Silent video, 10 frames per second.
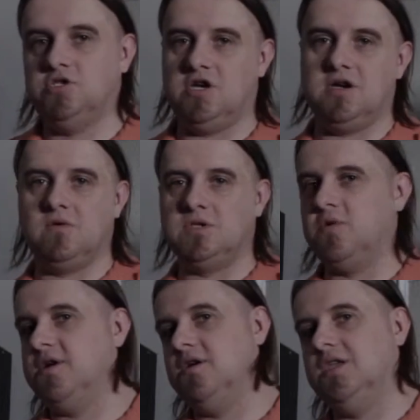genres
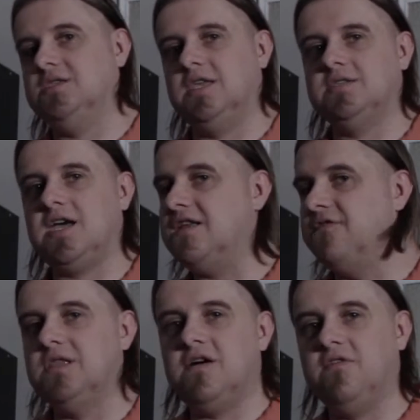where it's kind
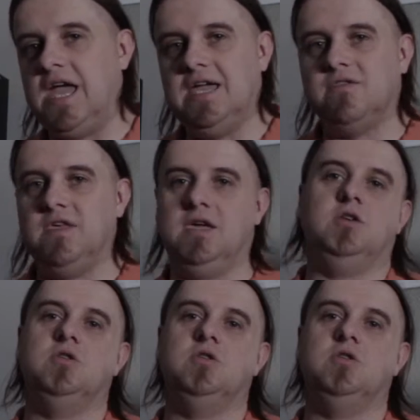of a love or hate thing.